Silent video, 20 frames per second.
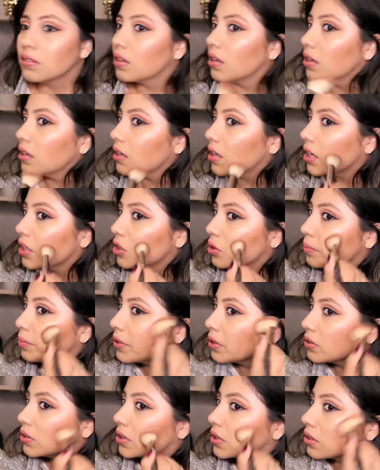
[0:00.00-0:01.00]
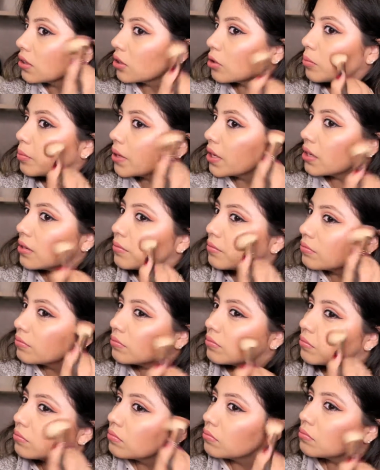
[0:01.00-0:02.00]
And I do build it a little bit,
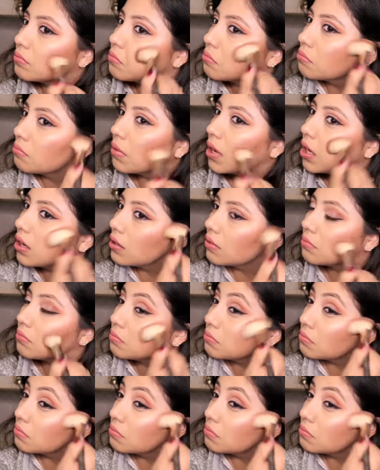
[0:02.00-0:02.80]
but